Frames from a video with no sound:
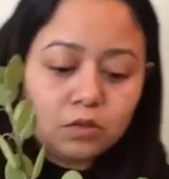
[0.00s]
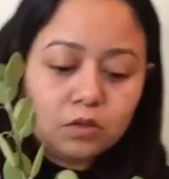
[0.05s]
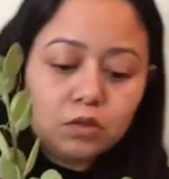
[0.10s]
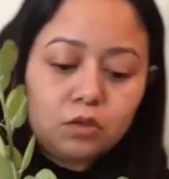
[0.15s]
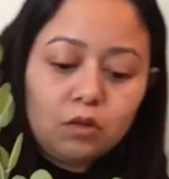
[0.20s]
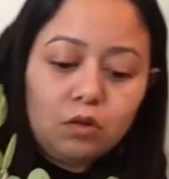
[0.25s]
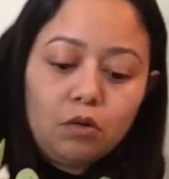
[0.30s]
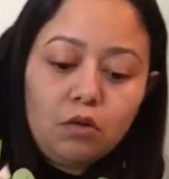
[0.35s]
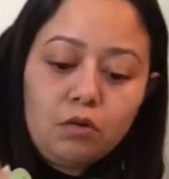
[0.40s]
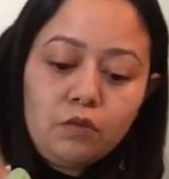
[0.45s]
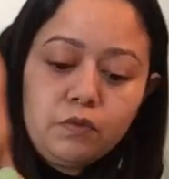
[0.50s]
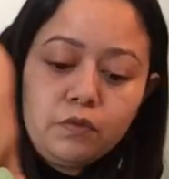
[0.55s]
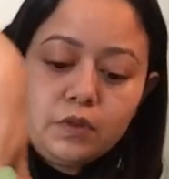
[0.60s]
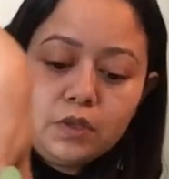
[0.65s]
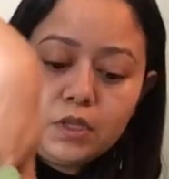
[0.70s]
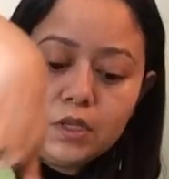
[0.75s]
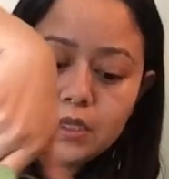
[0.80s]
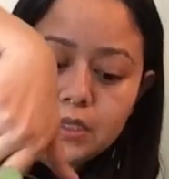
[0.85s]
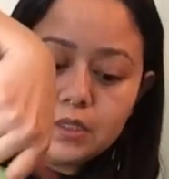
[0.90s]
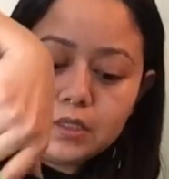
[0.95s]
So
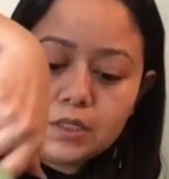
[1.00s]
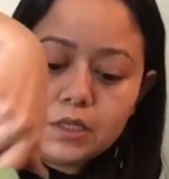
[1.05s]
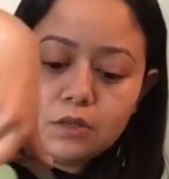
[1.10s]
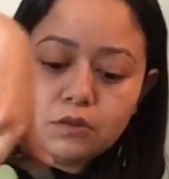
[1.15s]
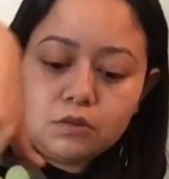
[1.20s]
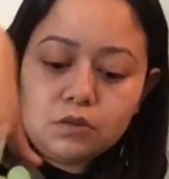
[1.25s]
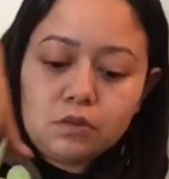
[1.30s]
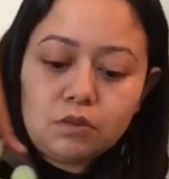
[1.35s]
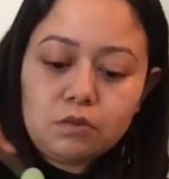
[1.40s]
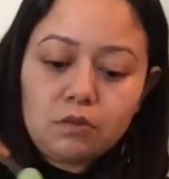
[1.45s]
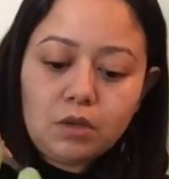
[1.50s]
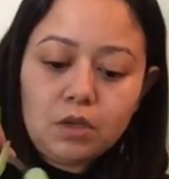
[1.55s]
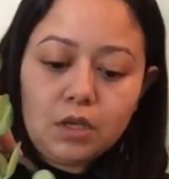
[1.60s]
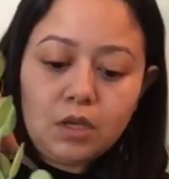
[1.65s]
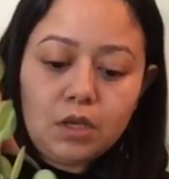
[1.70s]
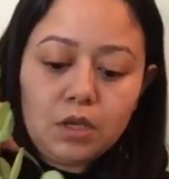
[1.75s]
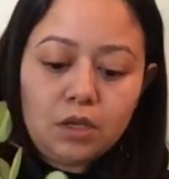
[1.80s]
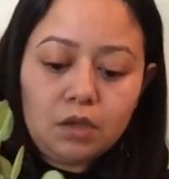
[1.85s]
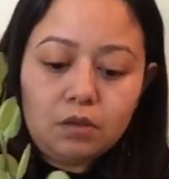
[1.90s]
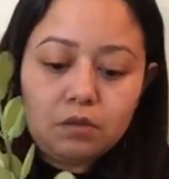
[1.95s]
hopefully it sounds
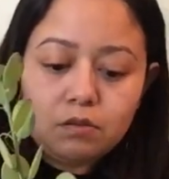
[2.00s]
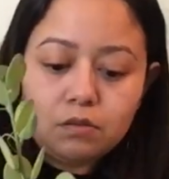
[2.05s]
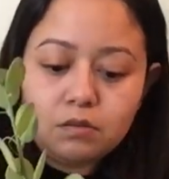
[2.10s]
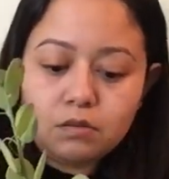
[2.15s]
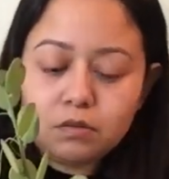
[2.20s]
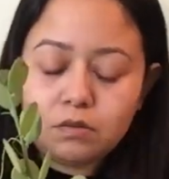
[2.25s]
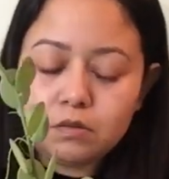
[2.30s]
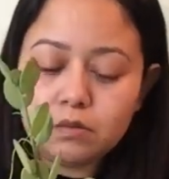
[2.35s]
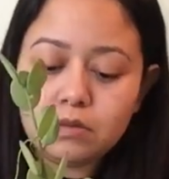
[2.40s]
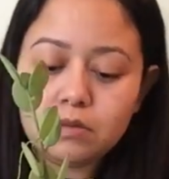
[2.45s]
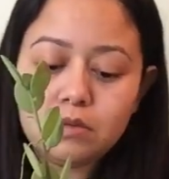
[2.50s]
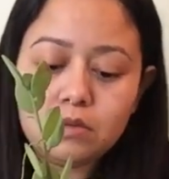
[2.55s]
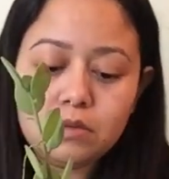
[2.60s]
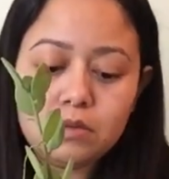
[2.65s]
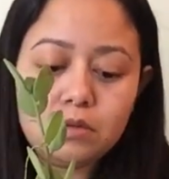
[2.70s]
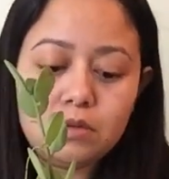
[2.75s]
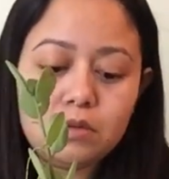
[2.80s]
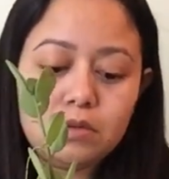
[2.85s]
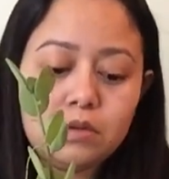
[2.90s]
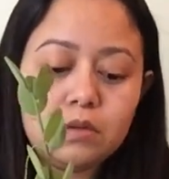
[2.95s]
okay.
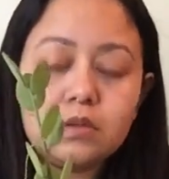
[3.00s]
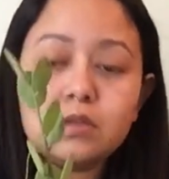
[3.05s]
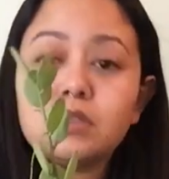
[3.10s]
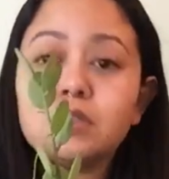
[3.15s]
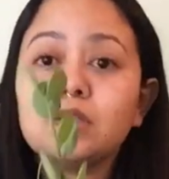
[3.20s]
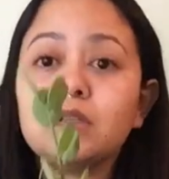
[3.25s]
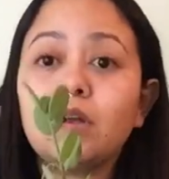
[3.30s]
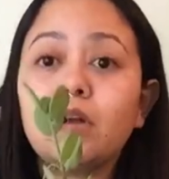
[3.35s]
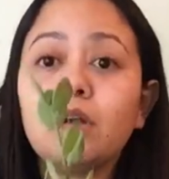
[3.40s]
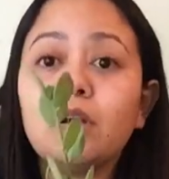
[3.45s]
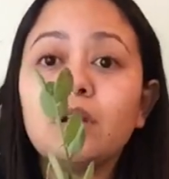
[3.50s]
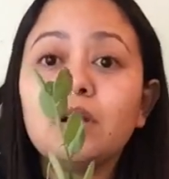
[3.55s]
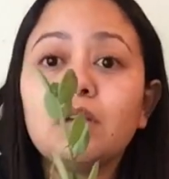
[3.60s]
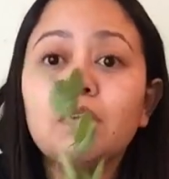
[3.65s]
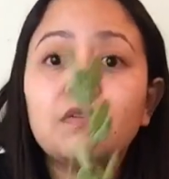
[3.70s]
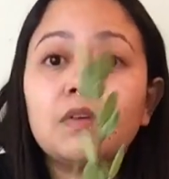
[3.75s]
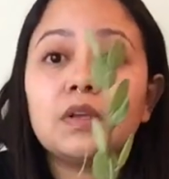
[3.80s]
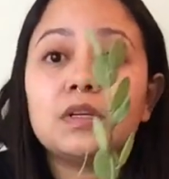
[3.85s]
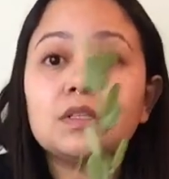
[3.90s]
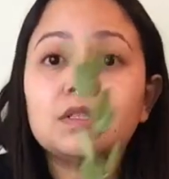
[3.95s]
Sorry
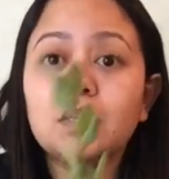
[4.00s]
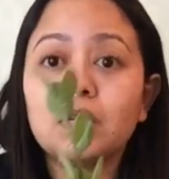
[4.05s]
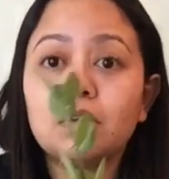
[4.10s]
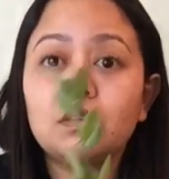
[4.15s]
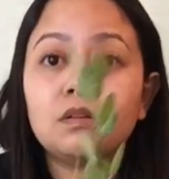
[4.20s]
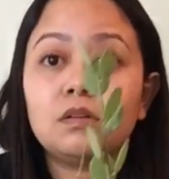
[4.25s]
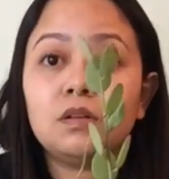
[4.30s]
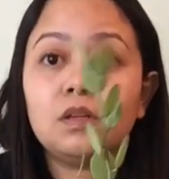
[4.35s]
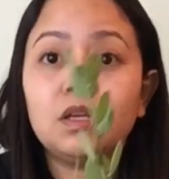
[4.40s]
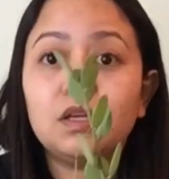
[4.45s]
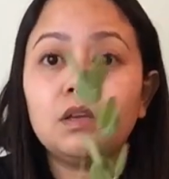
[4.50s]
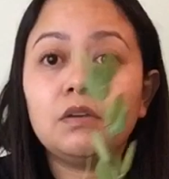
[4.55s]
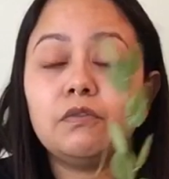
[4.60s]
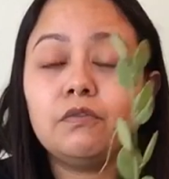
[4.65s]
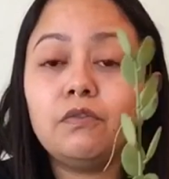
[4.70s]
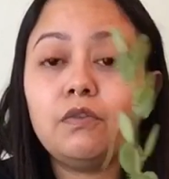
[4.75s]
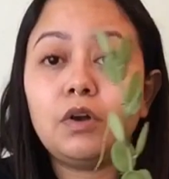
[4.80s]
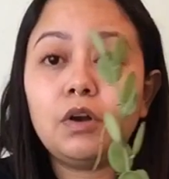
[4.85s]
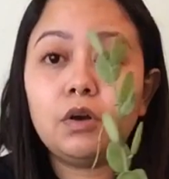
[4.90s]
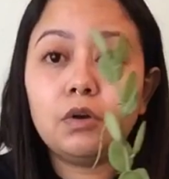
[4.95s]
if I sound like
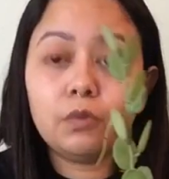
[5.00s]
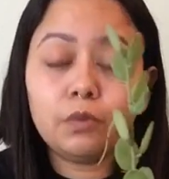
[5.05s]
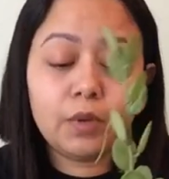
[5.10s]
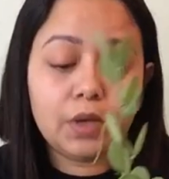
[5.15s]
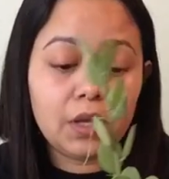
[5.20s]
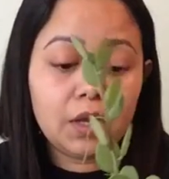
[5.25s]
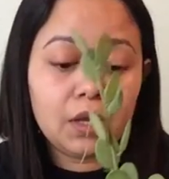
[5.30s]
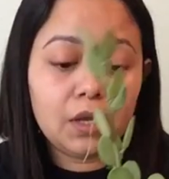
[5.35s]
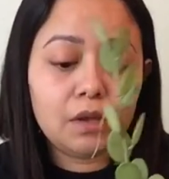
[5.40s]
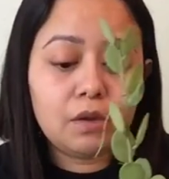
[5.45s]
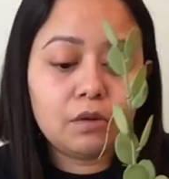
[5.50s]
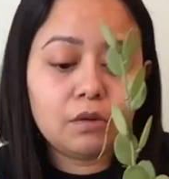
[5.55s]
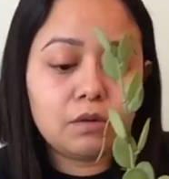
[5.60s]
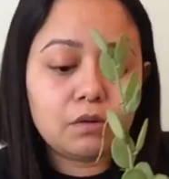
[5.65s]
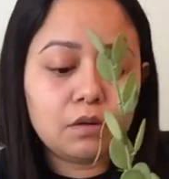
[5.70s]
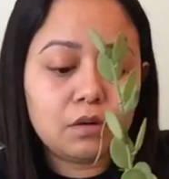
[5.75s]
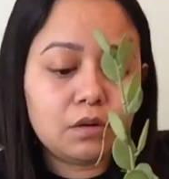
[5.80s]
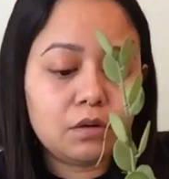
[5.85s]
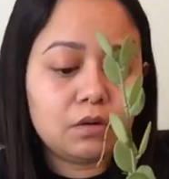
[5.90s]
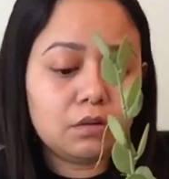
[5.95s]
far away
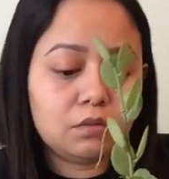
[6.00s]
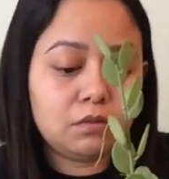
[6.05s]
or